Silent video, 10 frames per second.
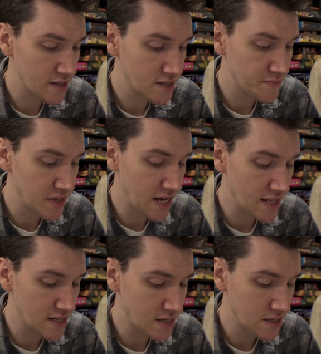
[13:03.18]
got the
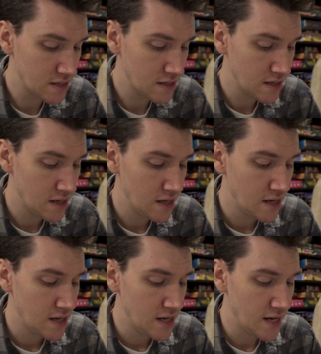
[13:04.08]
spaghetti,
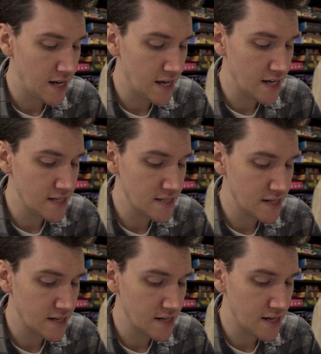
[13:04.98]
and
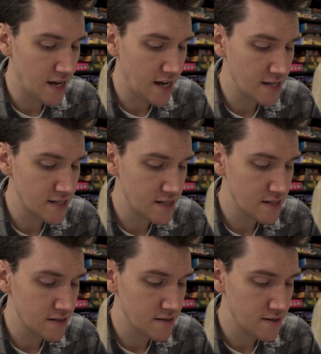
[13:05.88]
uh, I had
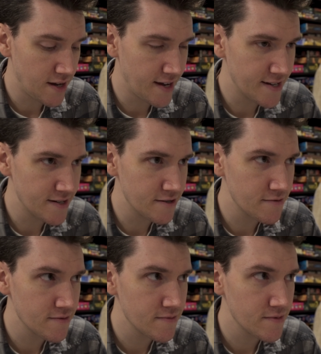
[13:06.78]
a, uh, I had a
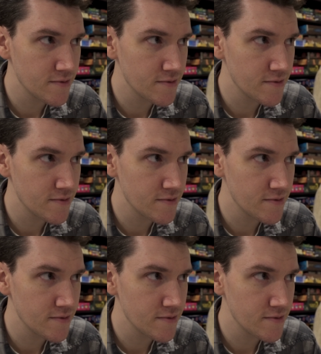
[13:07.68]
uh,